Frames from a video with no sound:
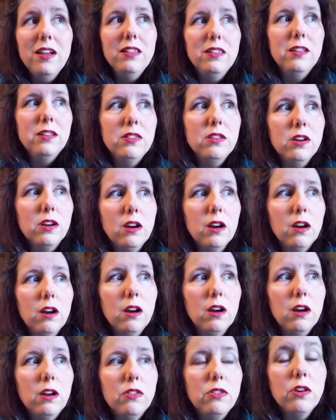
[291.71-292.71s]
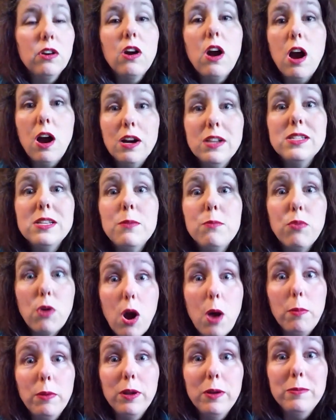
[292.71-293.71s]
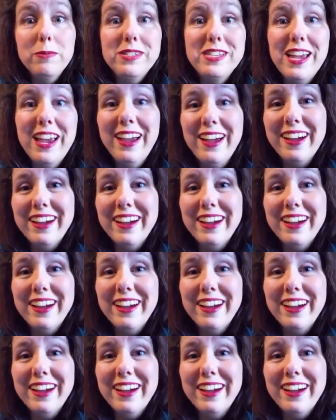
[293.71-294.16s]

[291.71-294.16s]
that they're causing problems.